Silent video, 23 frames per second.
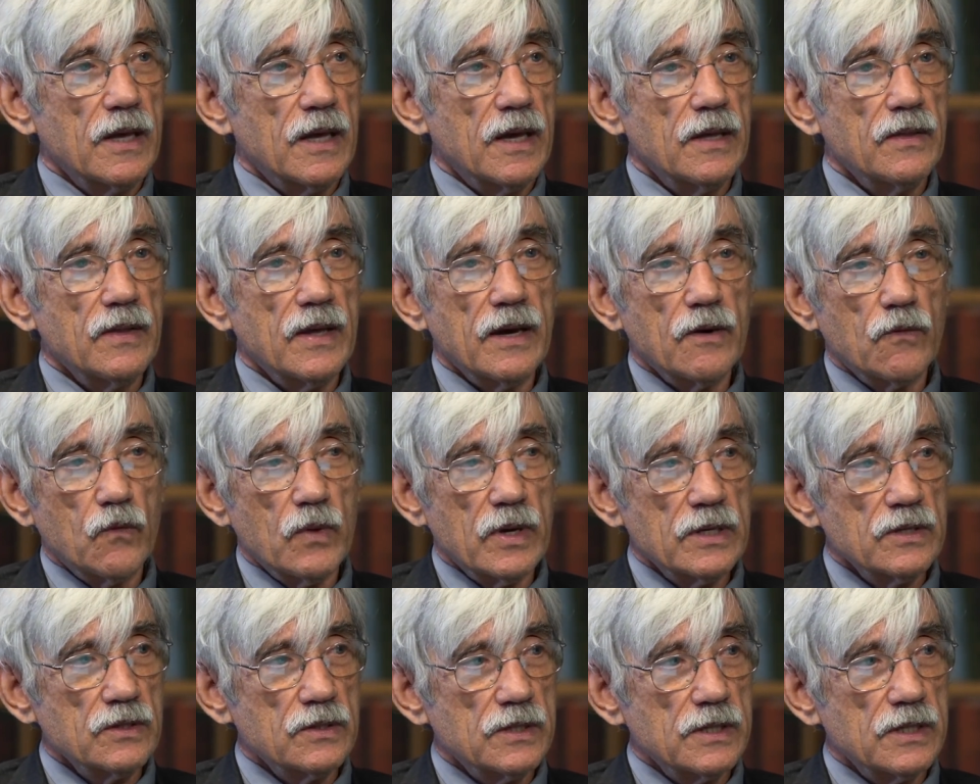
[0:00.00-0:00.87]
And that
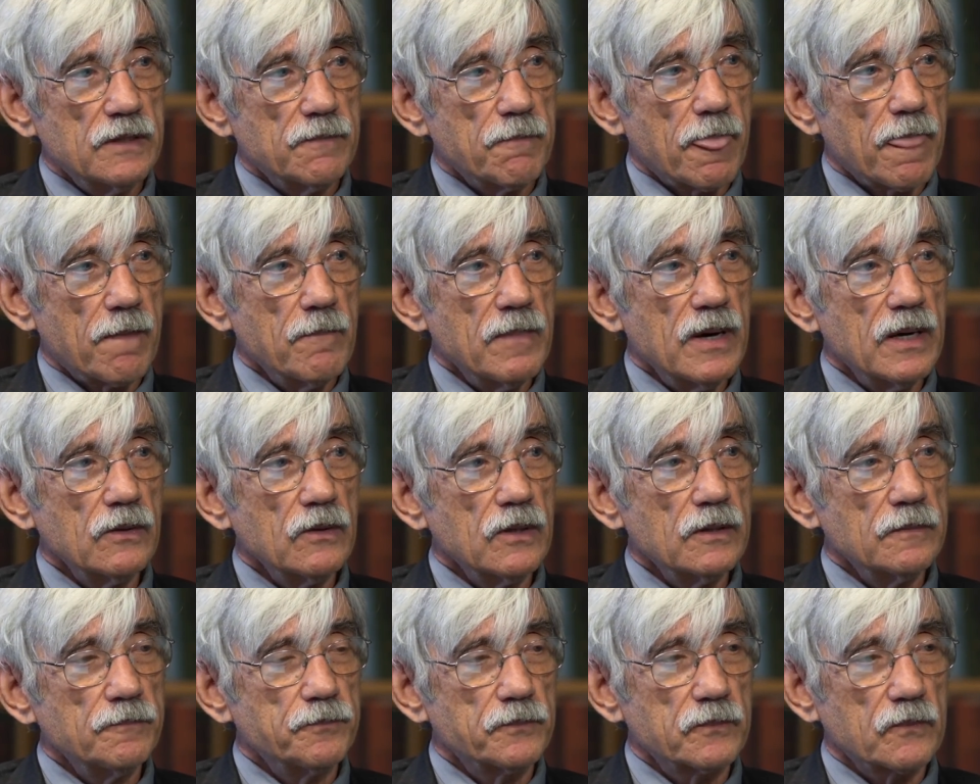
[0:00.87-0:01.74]
was that
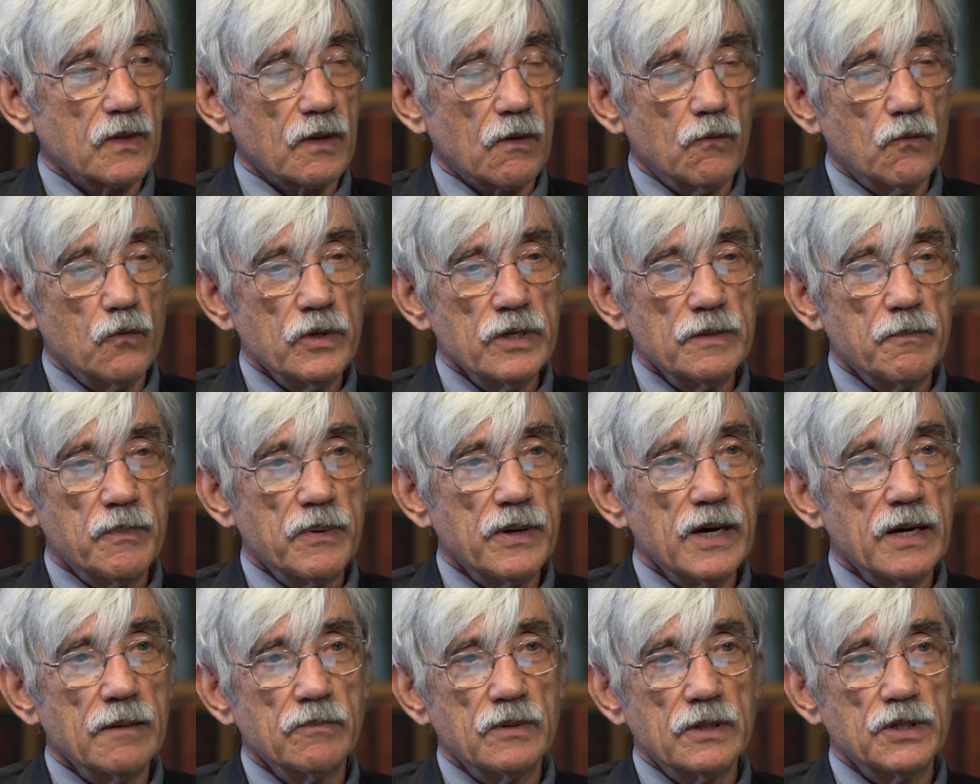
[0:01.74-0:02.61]
Muller would
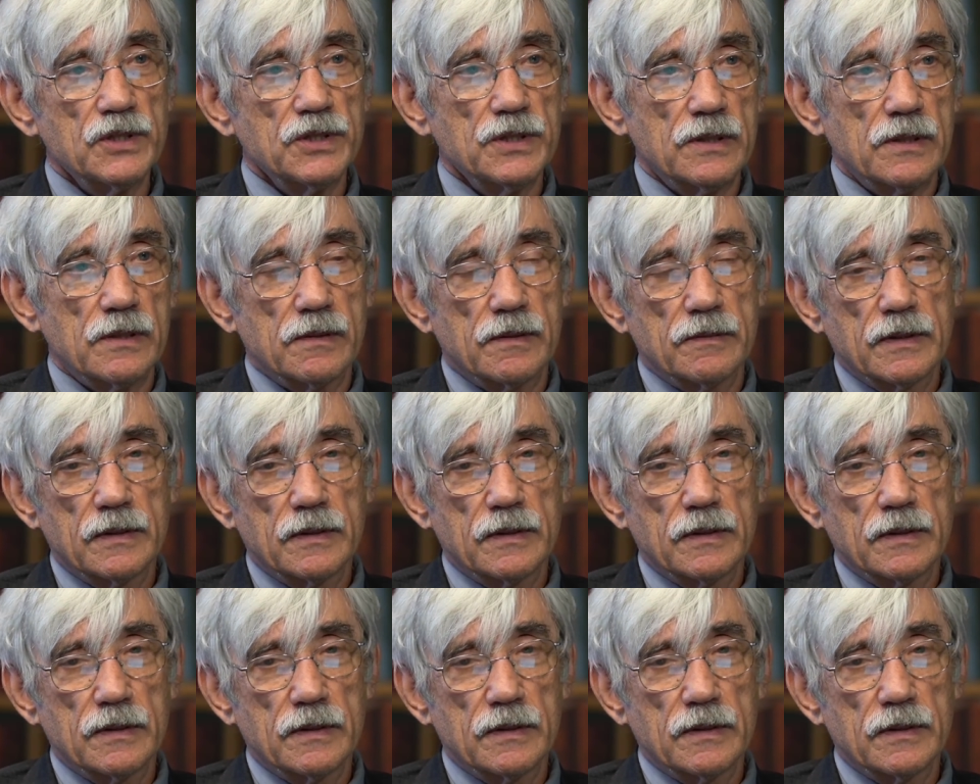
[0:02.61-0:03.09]
publish